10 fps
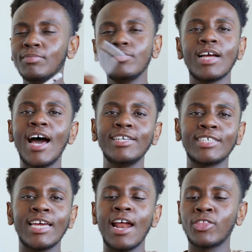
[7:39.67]
Guys,
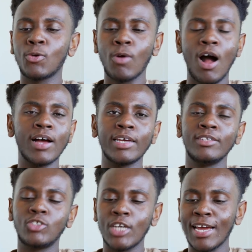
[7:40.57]
get out the rock and
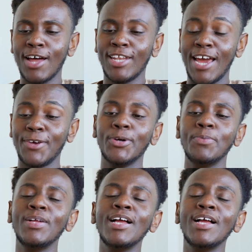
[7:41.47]
check out Lightroom